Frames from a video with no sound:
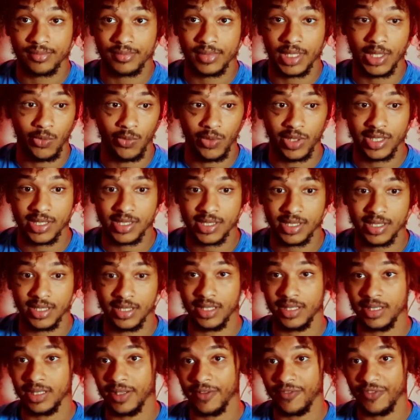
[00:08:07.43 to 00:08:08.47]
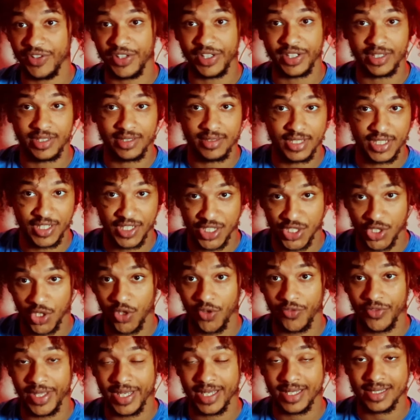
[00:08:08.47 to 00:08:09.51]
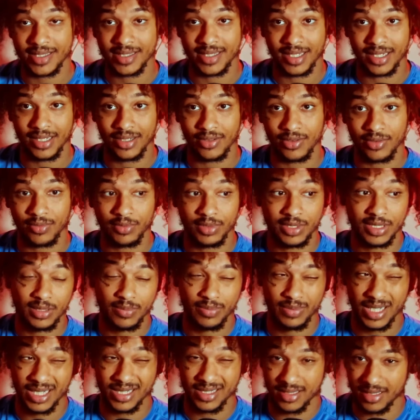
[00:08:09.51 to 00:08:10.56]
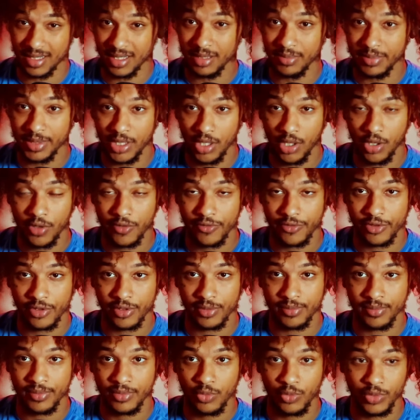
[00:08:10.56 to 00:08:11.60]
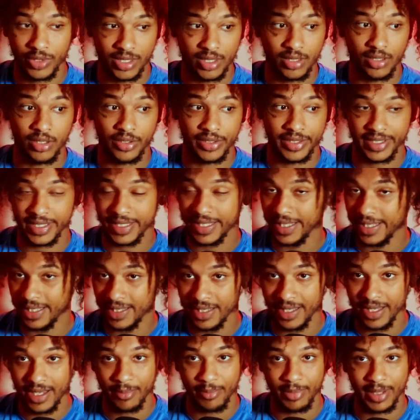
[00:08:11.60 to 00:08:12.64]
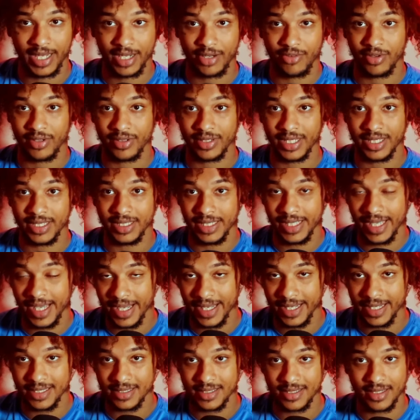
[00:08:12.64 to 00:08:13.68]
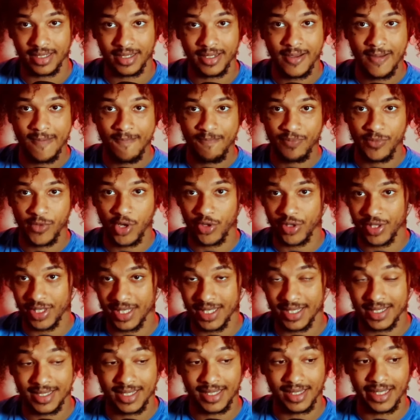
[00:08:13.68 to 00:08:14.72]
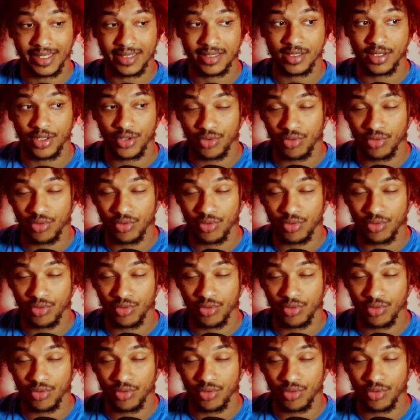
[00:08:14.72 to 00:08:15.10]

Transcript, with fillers: I want to see if he could dissolve that style because it's going to be hard for him with all the kicking background that he has and all the kicks he likes to